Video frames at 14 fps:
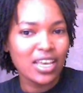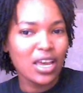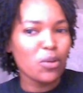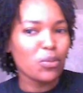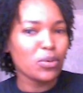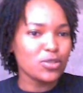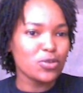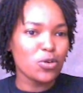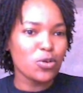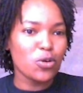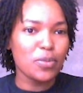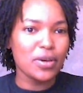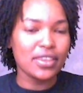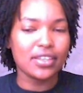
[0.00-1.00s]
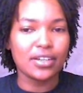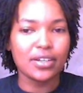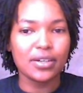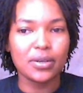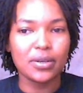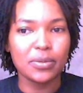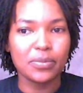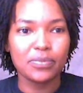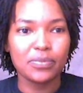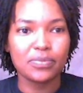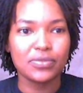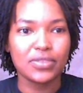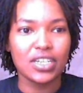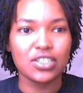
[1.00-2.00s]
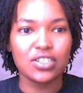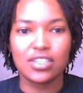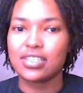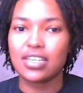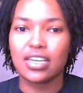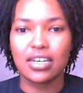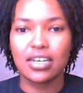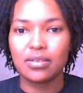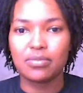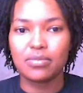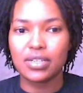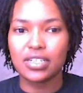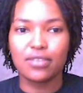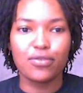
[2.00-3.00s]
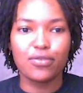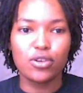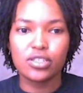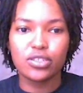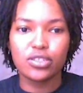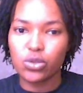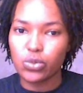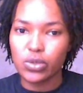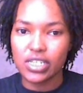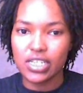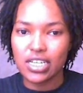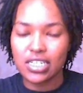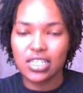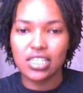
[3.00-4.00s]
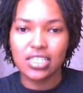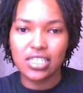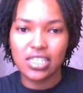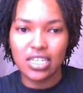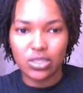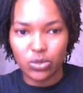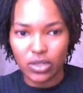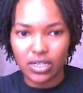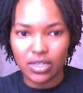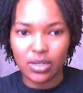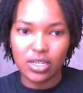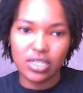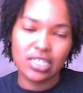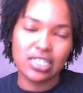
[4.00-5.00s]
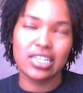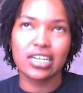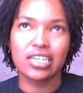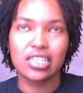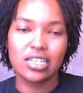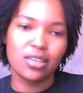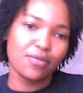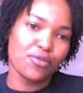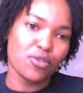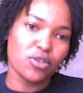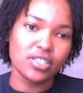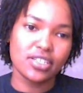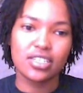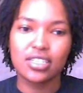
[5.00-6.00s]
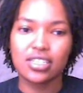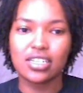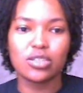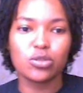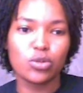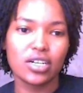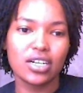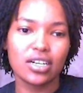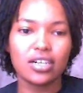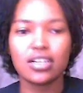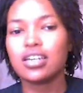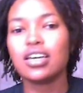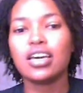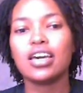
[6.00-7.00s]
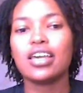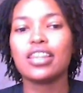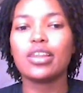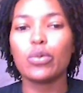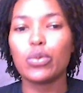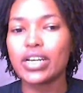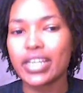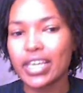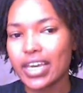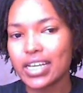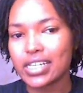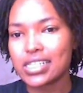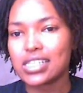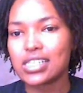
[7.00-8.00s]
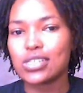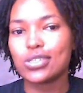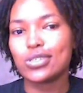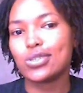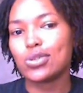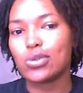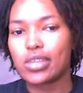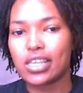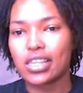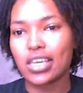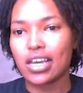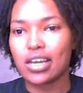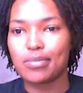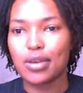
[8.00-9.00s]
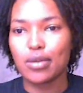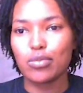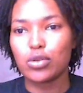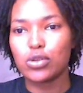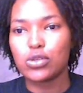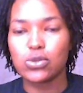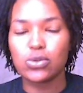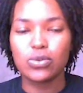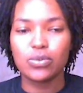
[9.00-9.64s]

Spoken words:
Once you open the TouchDesigner, by default you will get this network. It is like the default network that one gets so that they can be able to